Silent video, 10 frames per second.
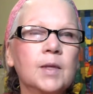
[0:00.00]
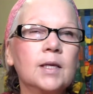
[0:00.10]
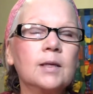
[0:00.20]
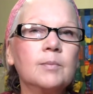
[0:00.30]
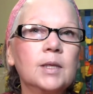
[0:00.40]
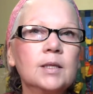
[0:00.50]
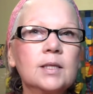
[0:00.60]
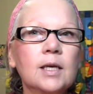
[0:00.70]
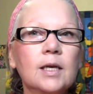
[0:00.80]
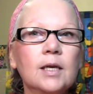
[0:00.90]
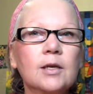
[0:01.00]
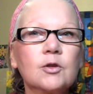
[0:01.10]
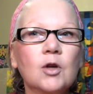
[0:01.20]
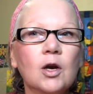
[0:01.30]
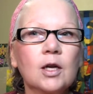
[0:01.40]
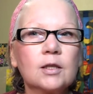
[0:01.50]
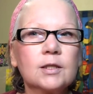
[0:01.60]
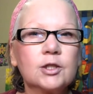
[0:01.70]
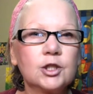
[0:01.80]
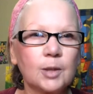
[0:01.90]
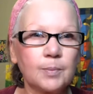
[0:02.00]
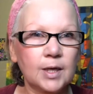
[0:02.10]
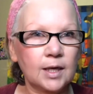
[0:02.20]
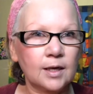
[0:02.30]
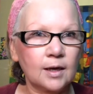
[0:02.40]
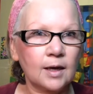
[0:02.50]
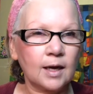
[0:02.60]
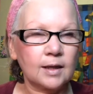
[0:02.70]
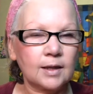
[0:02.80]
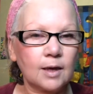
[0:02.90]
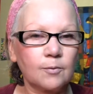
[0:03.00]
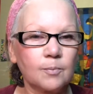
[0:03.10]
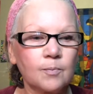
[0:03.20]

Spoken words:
it means like not jumping in at that